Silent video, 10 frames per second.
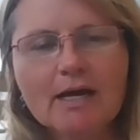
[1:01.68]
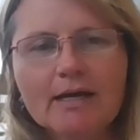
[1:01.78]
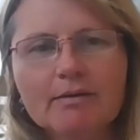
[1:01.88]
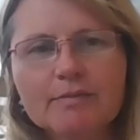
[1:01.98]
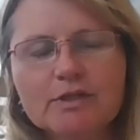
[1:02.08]
I
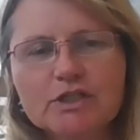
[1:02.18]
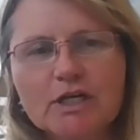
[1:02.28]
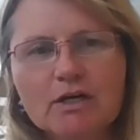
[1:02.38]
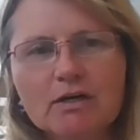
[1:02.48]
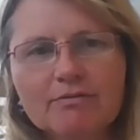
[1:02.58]
am the
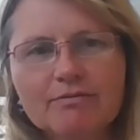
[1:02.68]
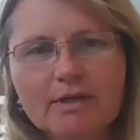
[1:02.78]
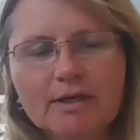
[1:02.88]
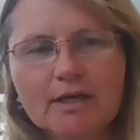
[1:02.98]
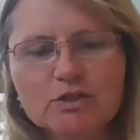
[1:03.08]
chair of the
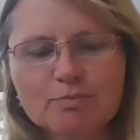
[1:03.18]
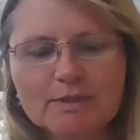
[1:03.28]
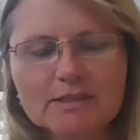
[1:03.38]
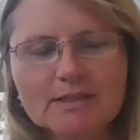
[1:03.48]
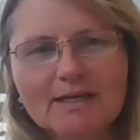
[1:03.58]
Engage
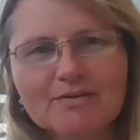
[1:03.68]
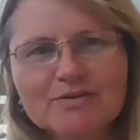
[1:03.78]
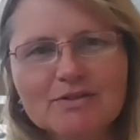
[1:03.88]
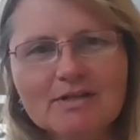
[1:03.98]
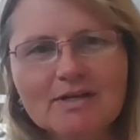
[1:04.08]
BC
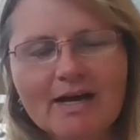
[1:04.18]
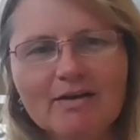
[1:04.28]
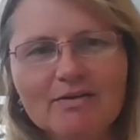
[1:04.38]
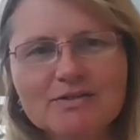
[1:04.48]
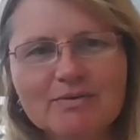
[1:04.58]
Council. I
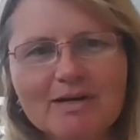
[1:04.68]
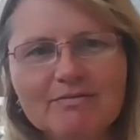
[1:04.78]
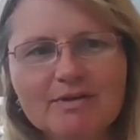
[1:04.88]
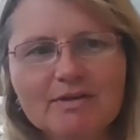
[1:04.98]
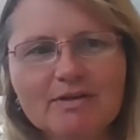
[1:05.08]
also have
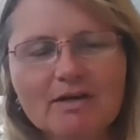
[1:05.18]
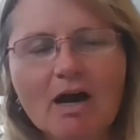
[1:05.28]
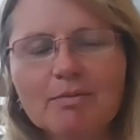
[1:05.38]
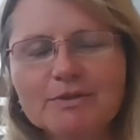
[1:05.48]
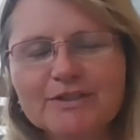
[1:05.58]
the
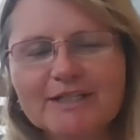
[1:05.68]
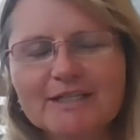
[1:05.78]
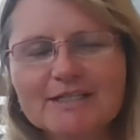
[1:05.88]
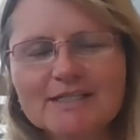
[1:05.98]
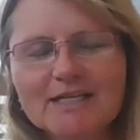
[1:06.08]
opportunity
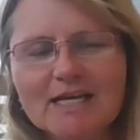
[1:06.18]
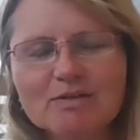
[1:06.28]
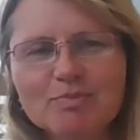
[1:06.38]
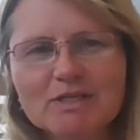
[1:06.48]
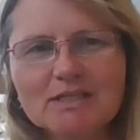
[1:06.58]
to sit as a
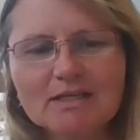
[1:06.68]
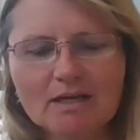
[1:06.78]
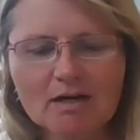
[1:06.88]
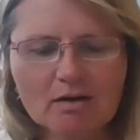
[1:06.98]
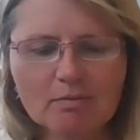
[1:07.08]
BC
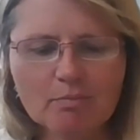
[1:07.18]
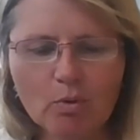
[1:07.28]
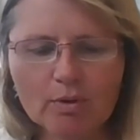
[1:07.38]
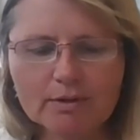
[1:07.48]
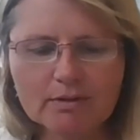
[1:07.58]
Care
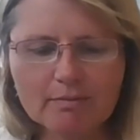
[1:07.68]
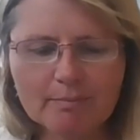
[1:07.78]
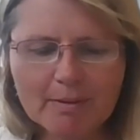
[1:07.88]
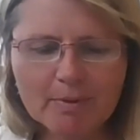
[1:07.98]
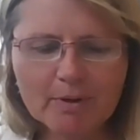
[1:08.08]
Board
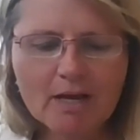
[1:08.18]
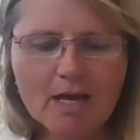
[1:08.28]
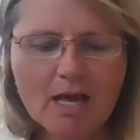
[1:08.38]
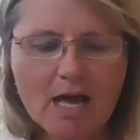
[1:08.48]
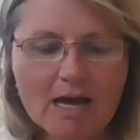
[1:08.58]
member.
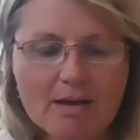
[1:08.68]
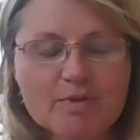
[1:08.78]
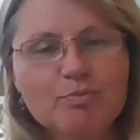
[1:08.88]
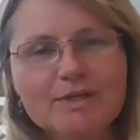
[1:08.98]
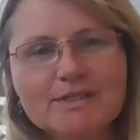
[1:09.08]
I am
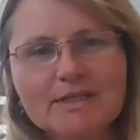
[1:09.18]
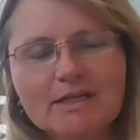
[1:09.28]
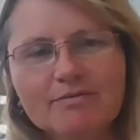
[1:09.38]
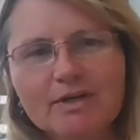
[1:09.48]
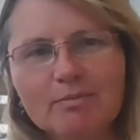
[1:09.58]
the
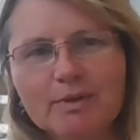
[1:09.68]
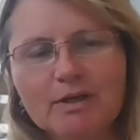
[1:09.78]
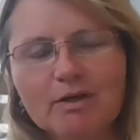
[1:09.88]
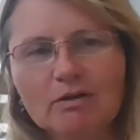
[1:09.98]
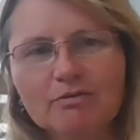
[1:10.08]
president of a
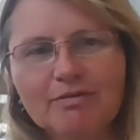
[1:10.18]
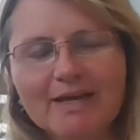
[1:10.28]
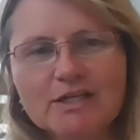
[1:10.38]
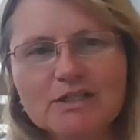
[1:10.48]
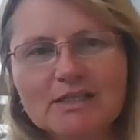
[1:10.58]
company called
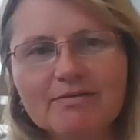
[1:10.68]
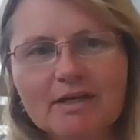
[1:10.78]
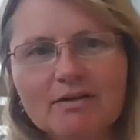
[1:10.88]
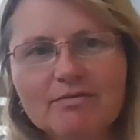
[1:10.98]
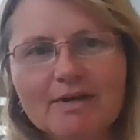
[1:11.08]
Vantage
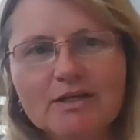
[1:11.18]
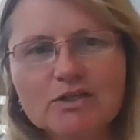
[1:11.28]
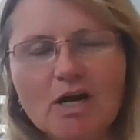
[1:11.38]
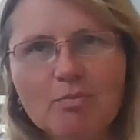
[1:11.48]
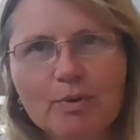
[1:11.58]
Living, and
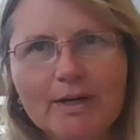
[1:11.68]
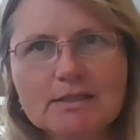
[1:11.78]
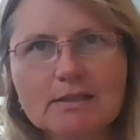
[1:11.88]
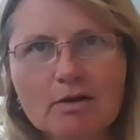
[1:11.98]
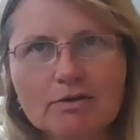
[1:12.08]
Vantage
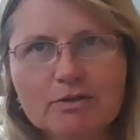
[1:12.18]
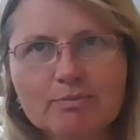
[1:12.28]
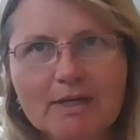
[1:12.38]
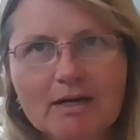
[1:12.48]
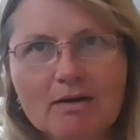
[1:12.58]
operates long-term
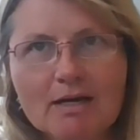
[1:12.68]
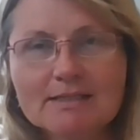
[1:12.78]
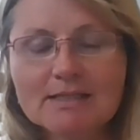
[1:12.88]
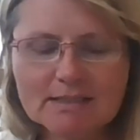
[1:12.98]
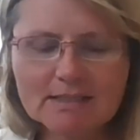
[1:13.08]
care,
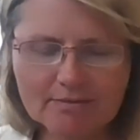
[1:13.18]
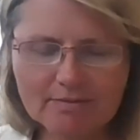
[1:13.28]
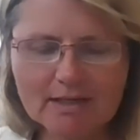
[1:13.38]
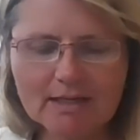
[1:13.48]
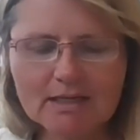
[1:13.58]
assisted
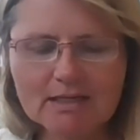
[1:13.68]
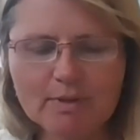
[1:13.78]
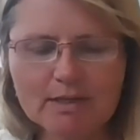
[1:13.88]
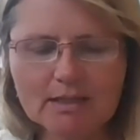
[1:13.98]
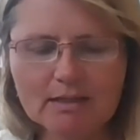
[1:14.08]
living, and
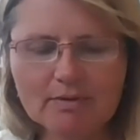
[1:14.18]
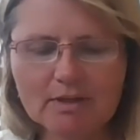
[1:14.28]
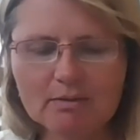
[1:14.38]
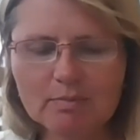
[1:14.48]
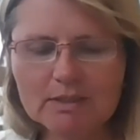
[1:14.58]
independent living
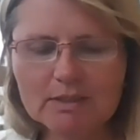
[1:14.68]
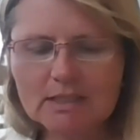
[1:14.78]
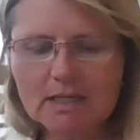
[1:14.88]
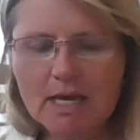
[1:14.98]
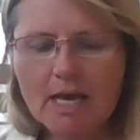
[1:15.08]
in BC.